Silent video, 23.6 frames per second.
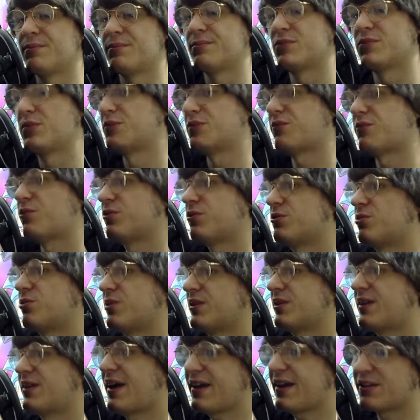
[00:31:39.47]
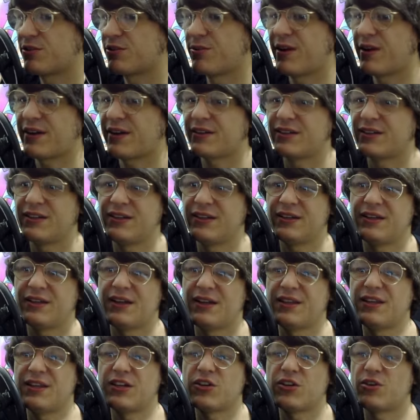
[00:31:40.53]
just for it to attack directly.
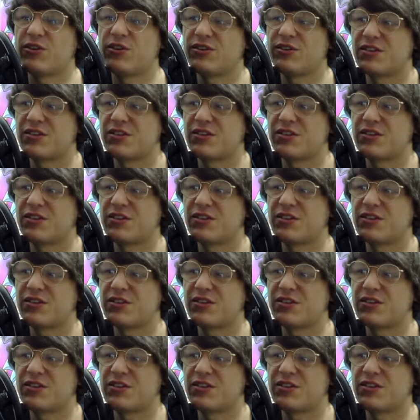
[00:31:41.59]
And then you can only